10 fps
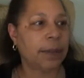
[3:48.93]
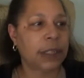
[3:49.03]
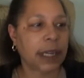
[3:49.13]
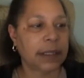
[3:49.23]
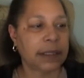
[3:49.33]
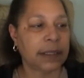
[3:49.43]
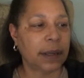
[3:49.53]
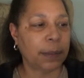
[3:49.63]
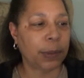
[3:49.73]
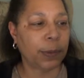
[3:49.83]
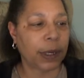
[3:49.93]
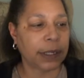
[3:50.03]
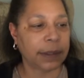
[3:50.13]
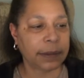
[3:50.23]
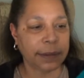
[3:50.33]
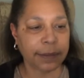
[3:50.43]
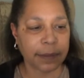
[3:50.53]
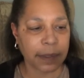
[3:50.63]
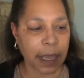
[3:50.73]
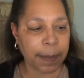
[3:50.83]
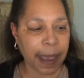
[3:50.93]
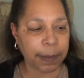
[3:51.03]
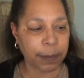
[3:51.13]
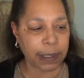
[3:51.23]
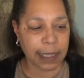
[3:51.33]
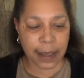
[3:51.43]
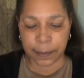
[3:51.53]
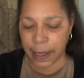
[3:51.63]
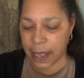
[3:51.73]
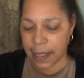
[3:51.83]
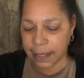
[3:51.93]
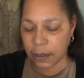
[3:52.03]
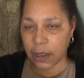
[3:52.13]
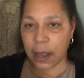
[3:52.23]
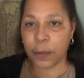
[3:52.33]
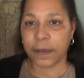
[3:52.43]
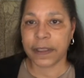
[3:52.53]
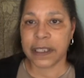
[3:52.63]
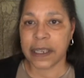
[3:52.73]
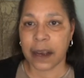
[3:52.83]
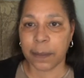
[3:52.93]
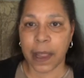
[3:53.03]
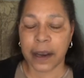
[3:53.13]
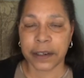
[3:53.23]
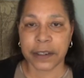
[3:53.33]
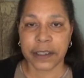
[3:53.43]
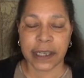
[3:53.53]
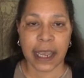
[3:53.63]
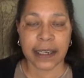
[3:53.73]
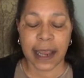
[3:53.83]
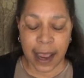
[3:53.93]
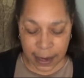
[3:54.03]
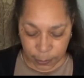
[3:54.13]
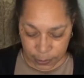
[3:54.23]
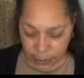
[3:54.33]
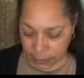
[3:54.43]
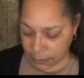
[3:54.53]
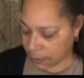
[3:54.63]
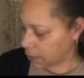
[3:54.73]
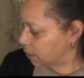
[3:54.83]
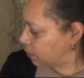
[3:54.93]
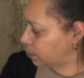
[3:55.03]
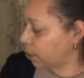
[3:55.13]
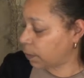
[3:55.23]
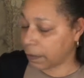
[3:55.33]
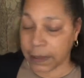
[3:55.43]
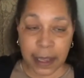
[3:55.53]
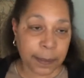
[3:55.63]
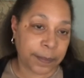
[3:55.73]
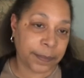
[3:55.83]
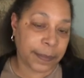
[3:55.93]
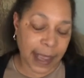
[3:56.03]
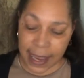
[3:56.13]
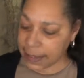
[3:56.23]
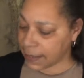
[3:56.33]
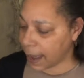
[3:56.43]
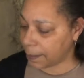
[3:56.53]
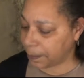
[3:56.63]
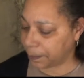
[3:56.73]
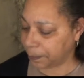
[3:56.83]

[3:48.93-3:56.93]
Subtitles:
object number one. I'm happy with them. They'll come off the sock blockers, and I will start wearing them ASAP.